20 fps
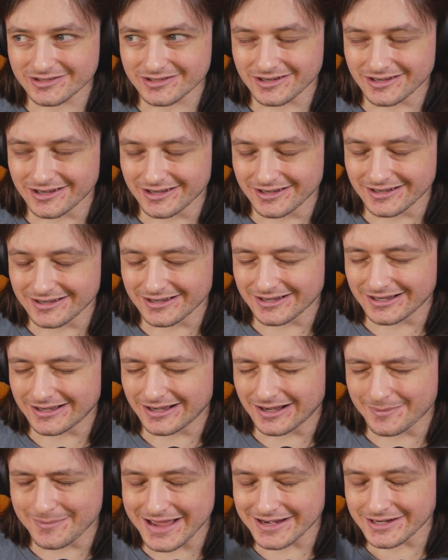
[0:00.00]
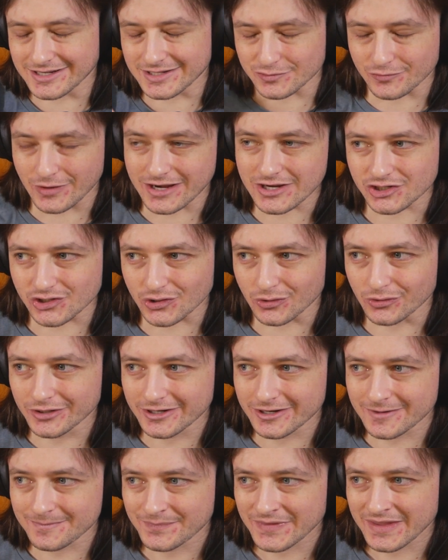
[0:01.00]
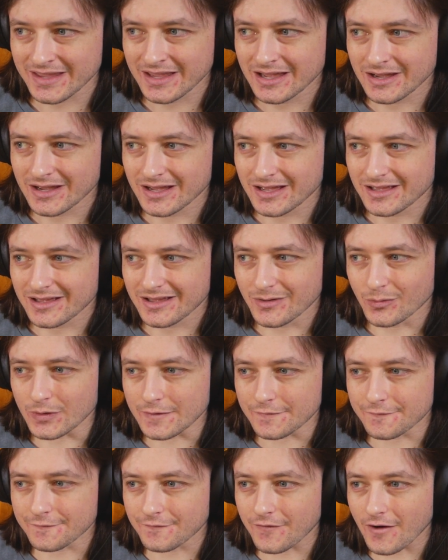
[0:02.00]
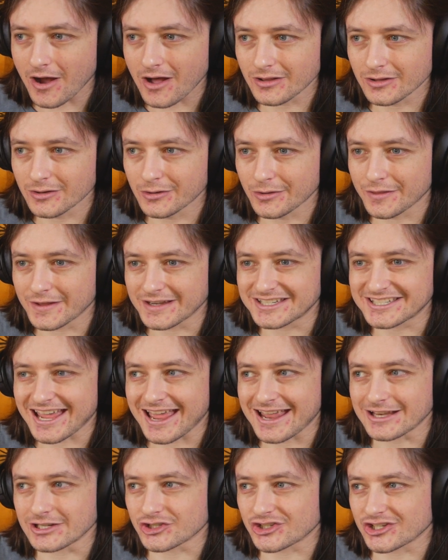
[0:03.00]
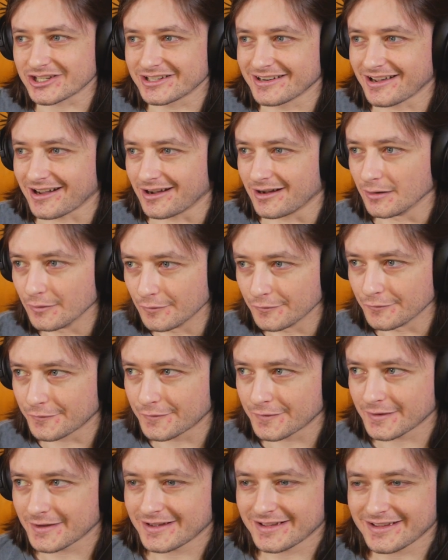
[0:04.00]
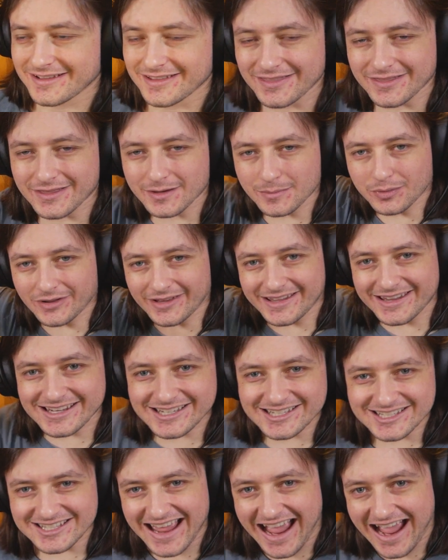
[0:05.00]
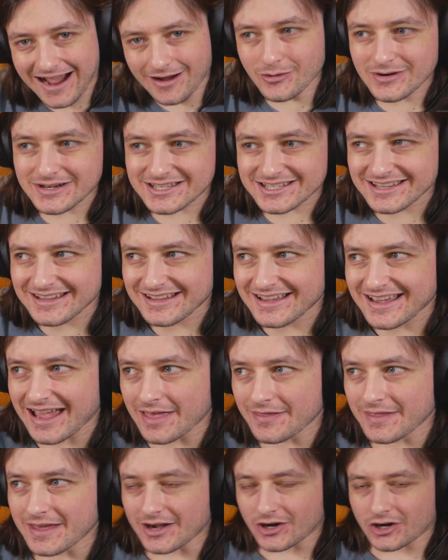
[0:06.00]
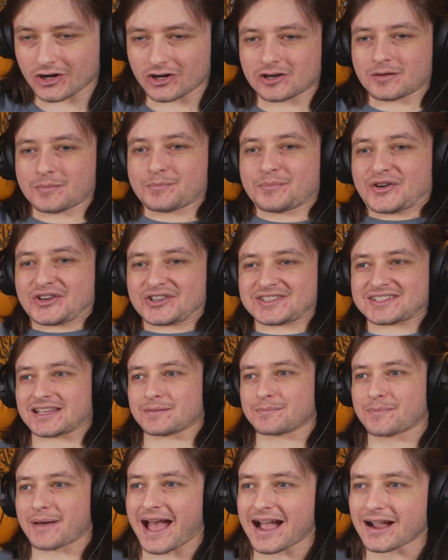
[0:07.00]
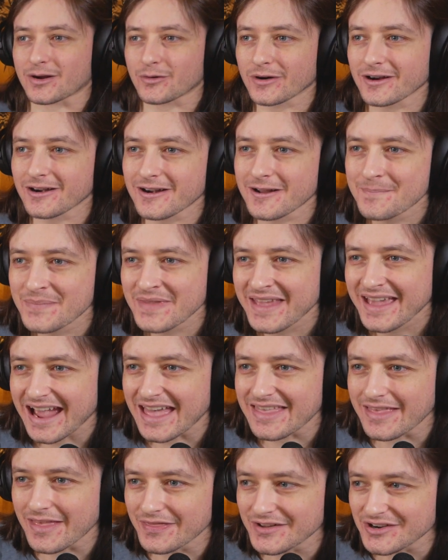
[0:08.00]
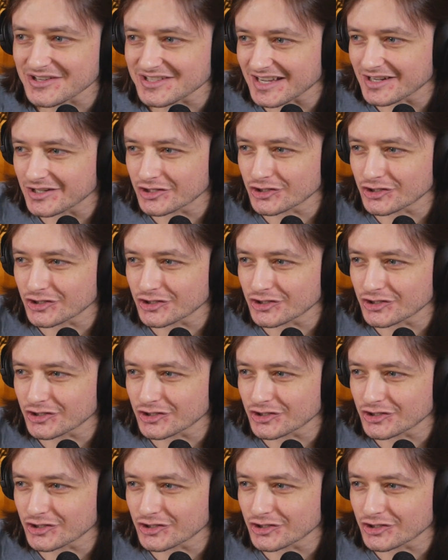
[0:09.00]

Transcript: Amanda's right shoulder. We follow the tension of the blades out, and then her bursting backward, and then there's a